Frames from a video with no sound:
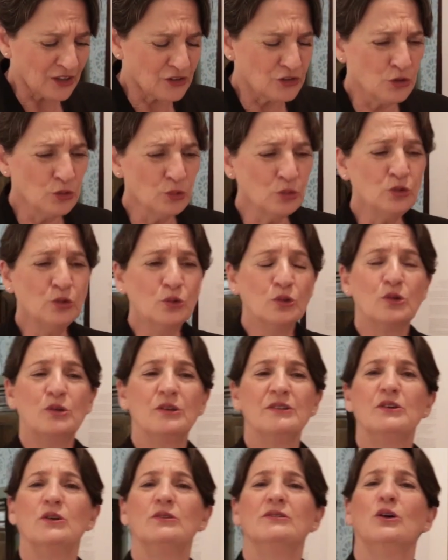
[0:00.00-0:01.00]
due to
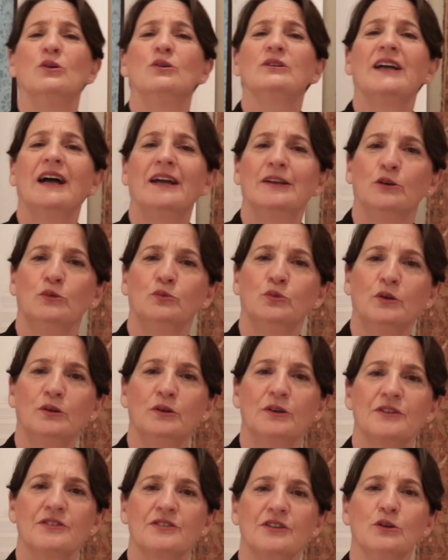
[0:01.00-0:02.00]
all kinds of
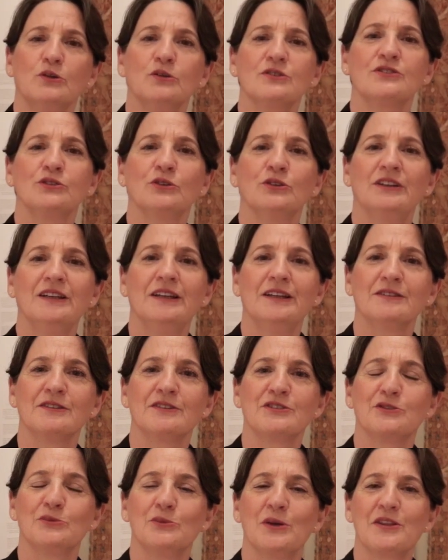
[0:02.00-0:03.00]
works, he also
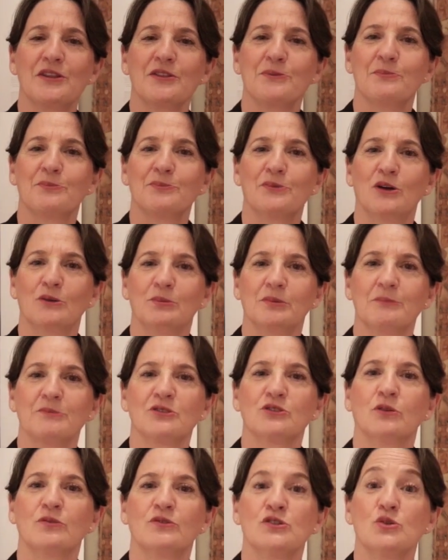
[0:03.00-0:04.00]
deals with
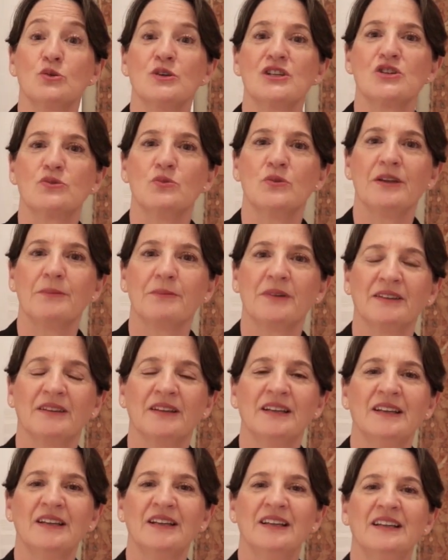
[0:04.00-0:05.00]
problems of Jewish women
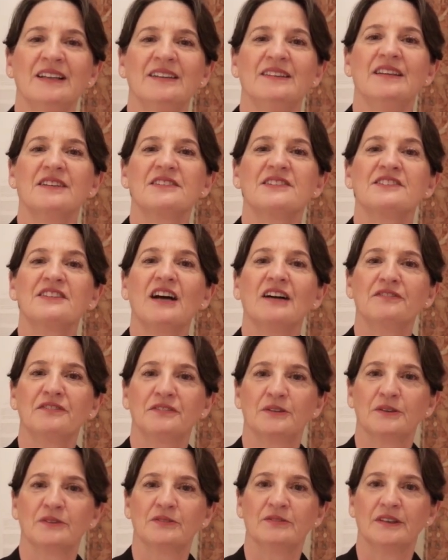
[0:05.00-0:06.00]
that
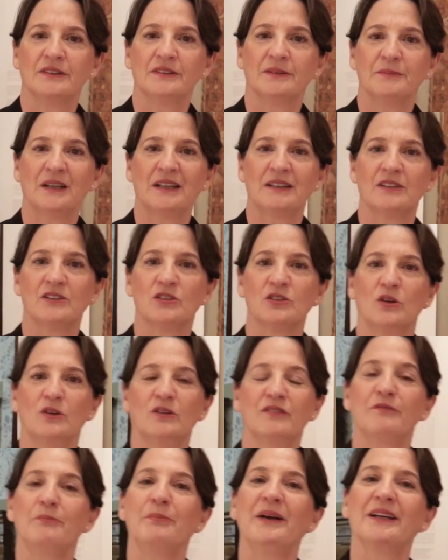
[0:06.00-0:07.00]
suffered very much
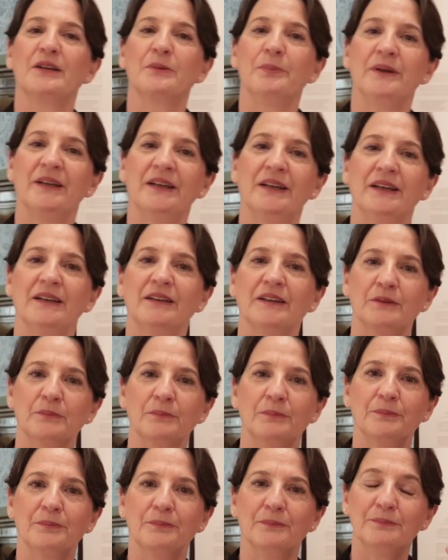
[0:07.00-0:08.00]
of back pain and
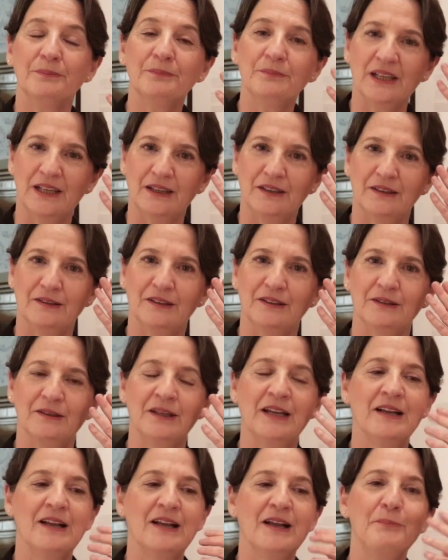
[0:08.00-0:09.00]

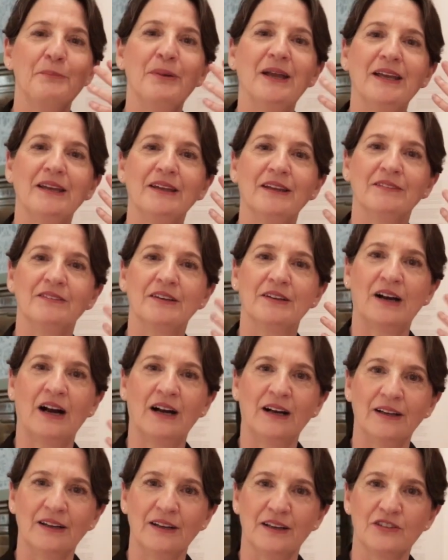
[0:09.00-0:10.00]
pain in their
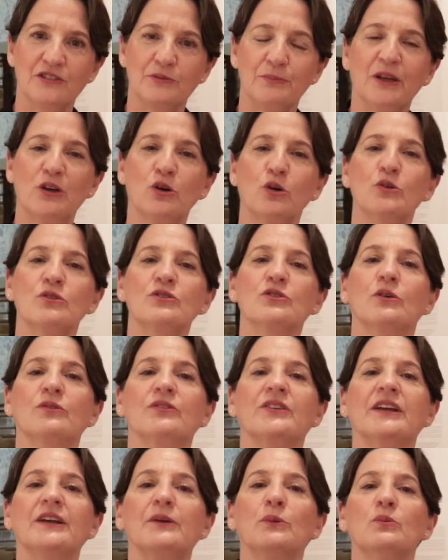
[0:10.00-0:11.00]
eyes because
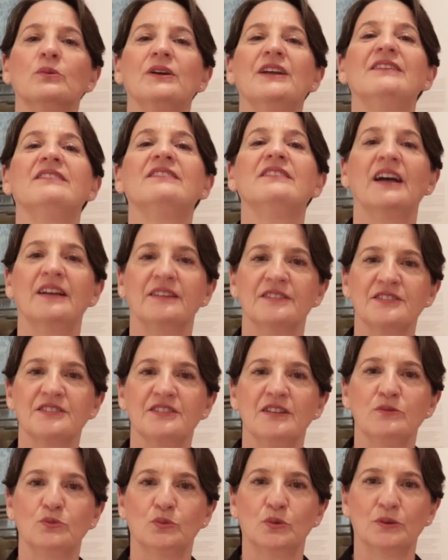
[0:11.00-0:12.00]
of the
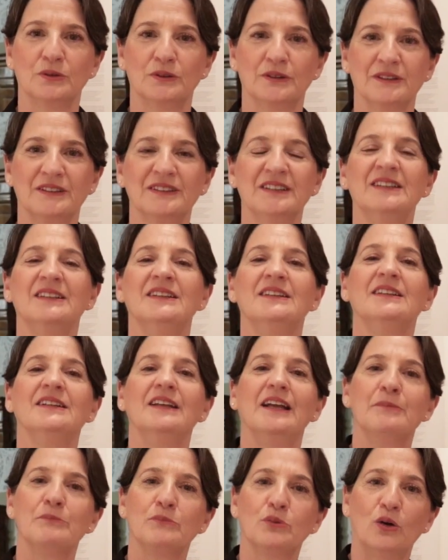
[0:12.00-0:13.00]
intensive work
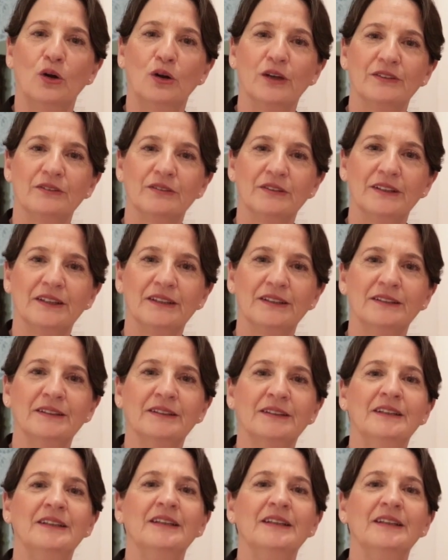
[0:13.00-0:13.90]
embroidering